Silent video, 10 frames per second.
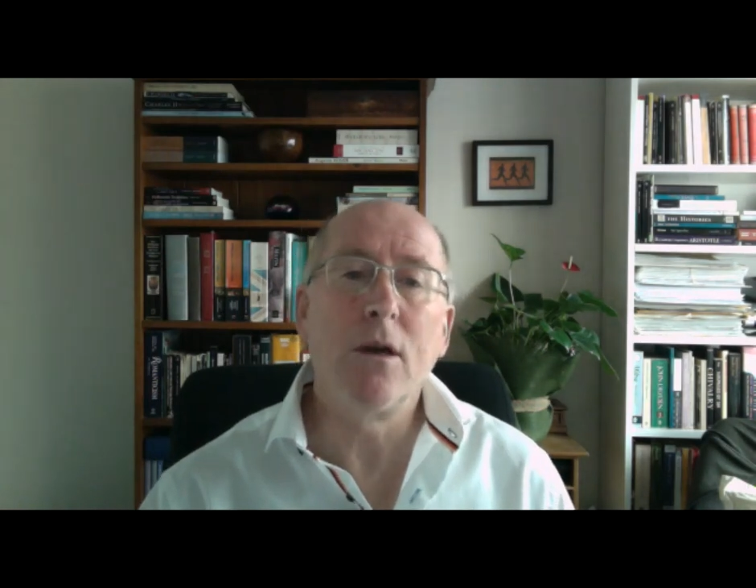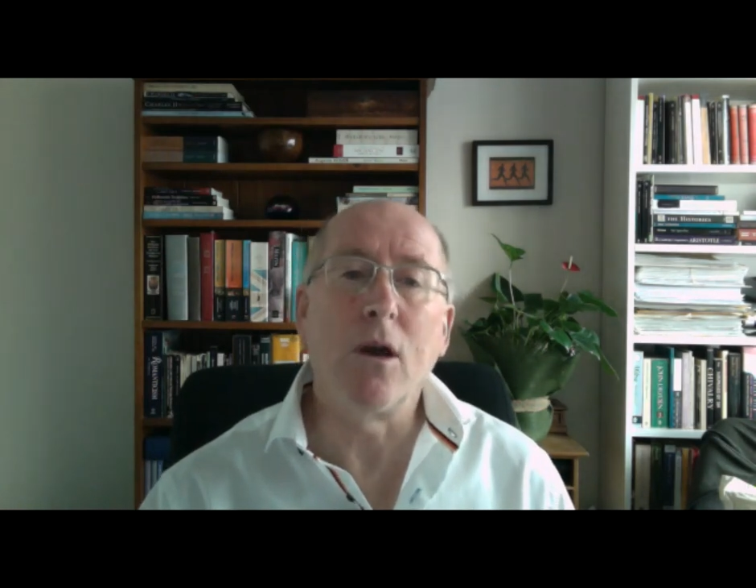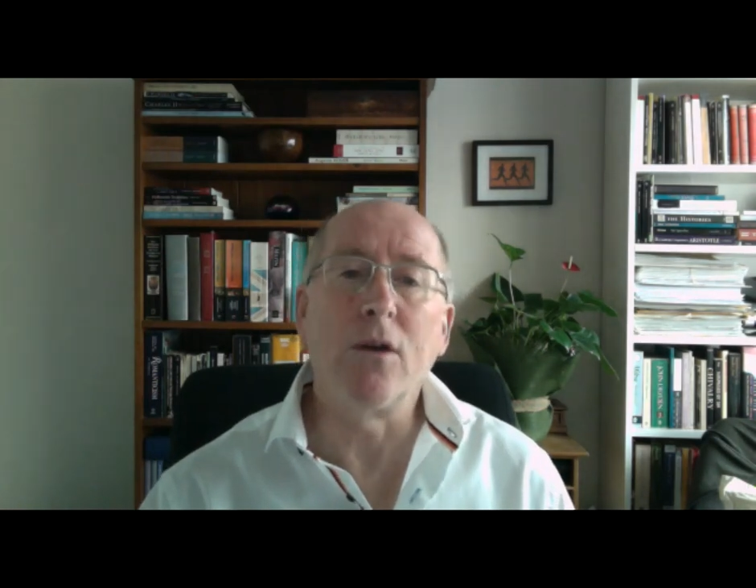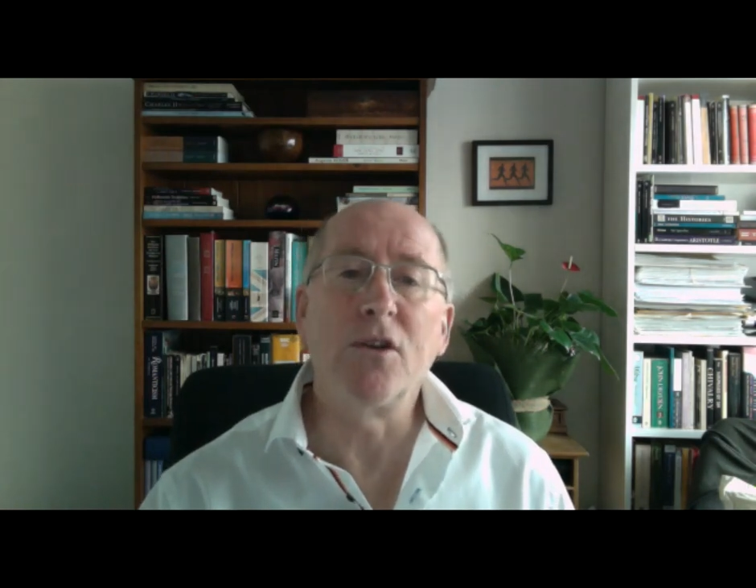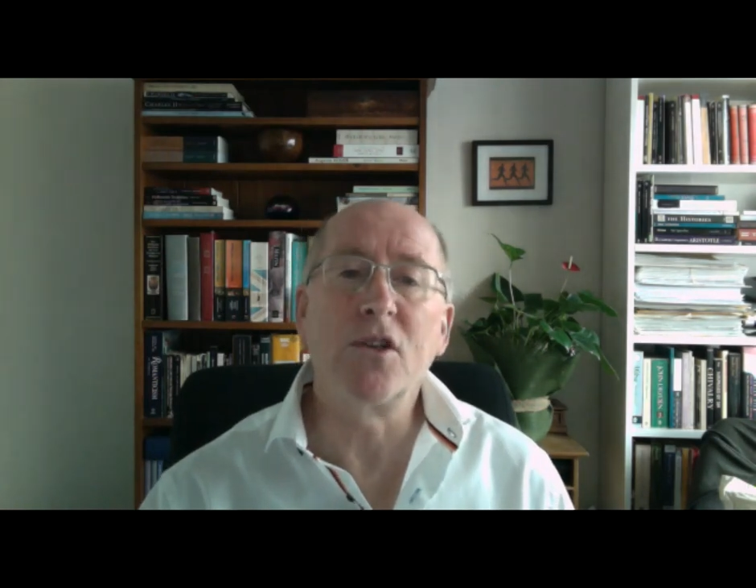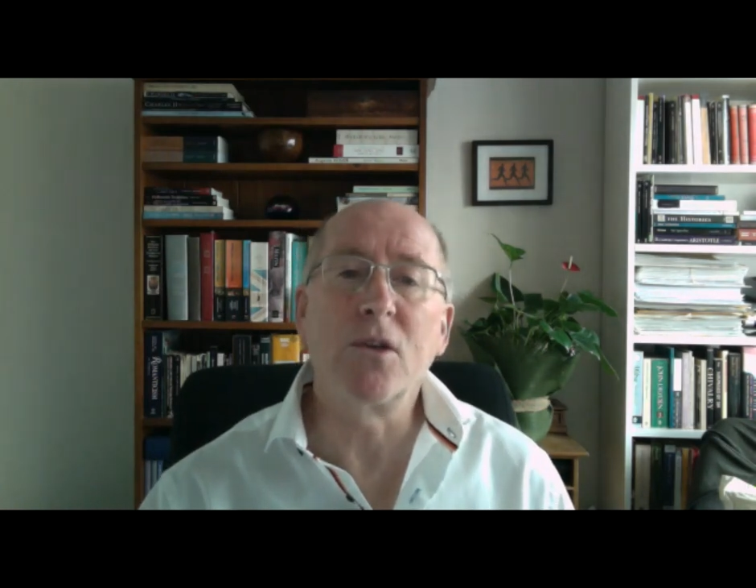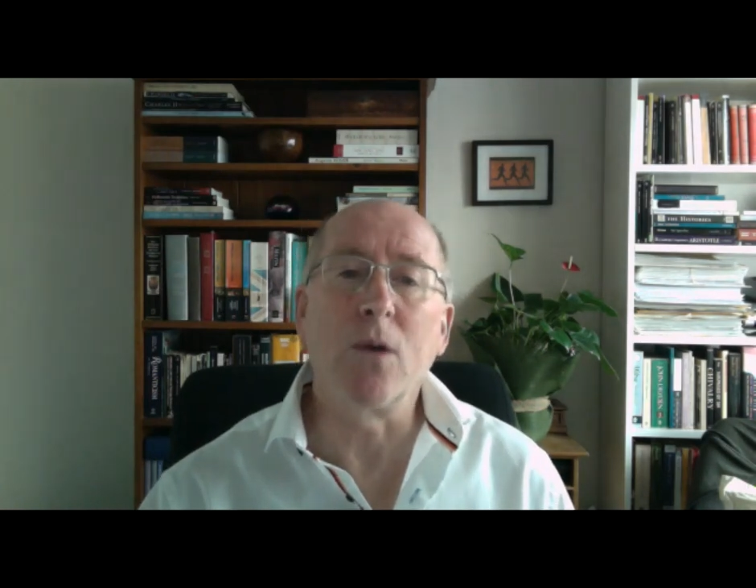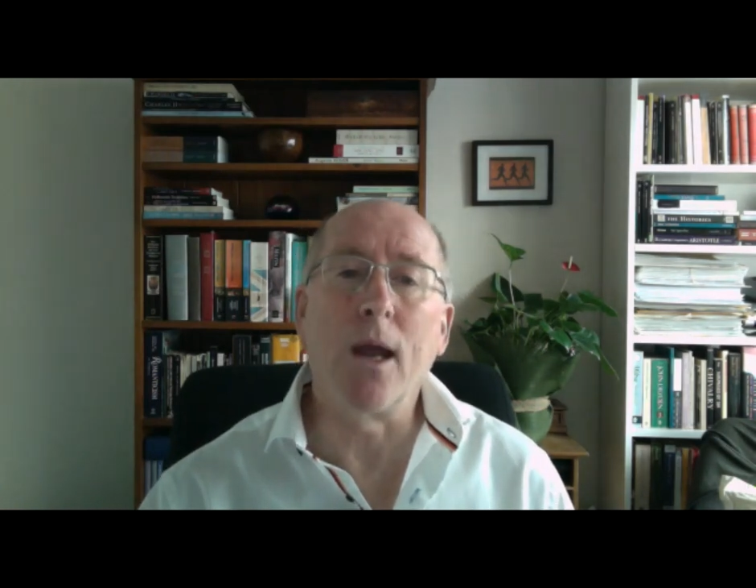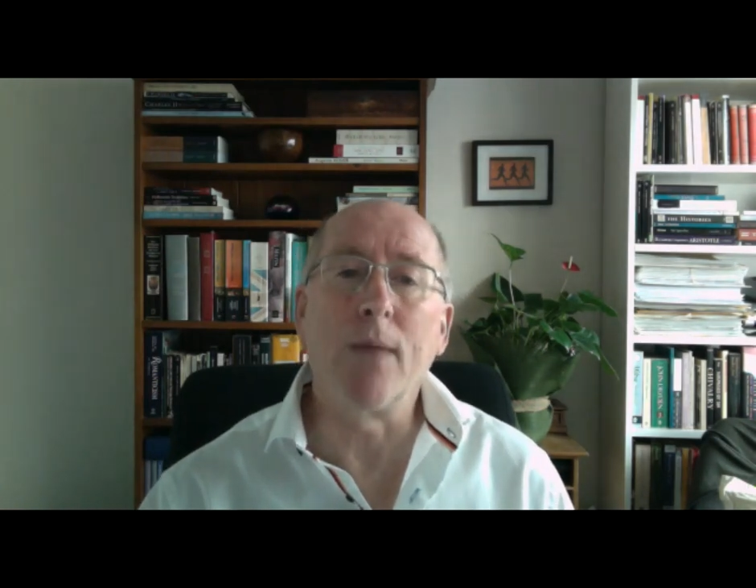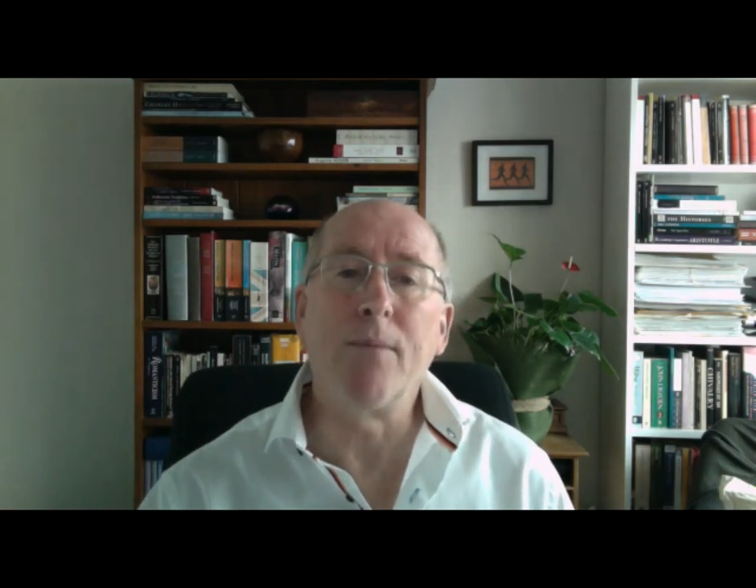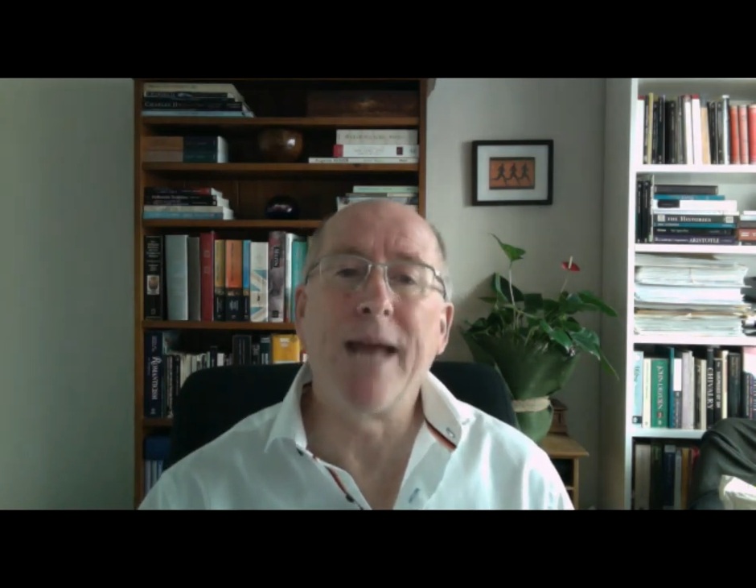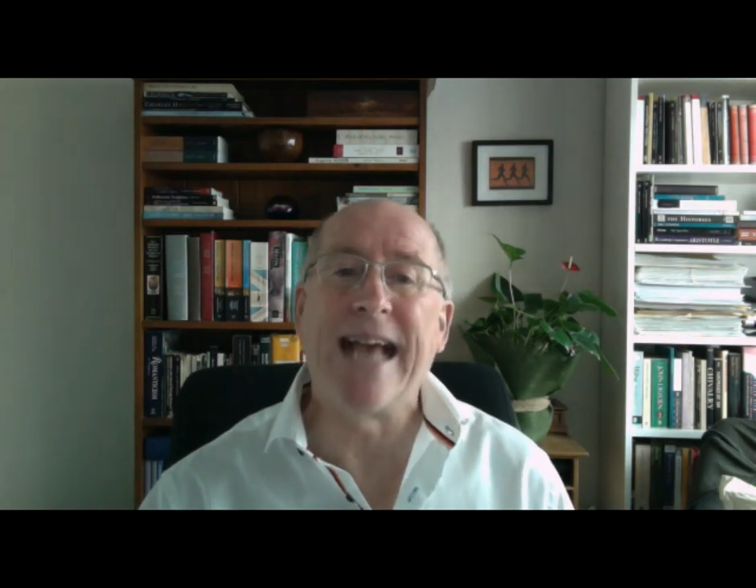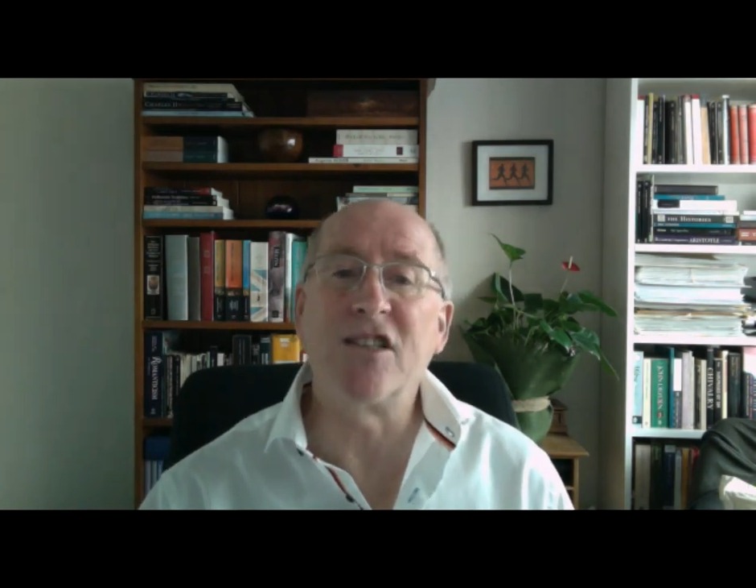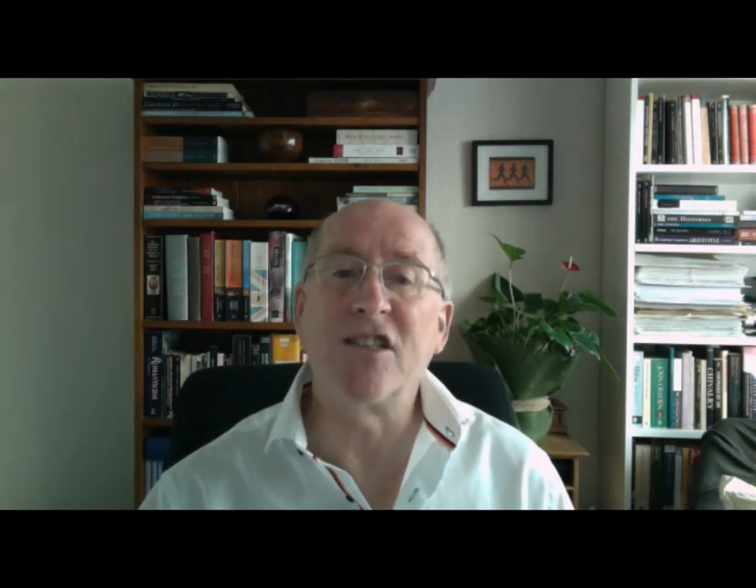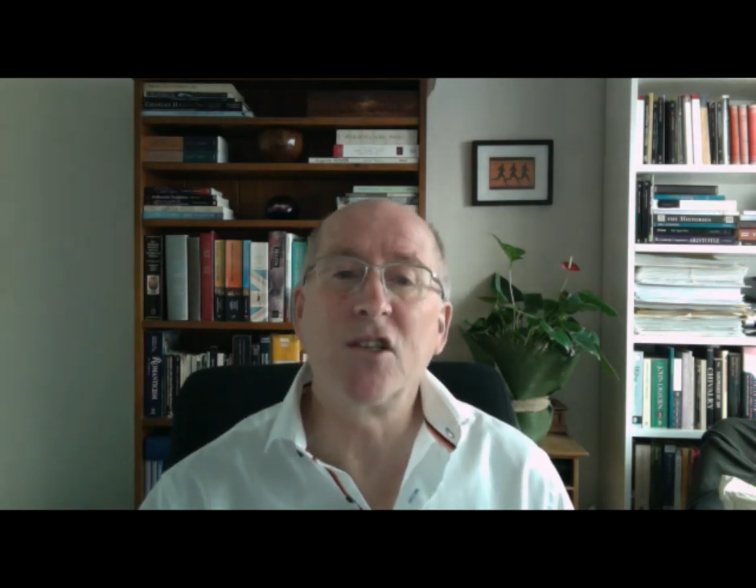are described as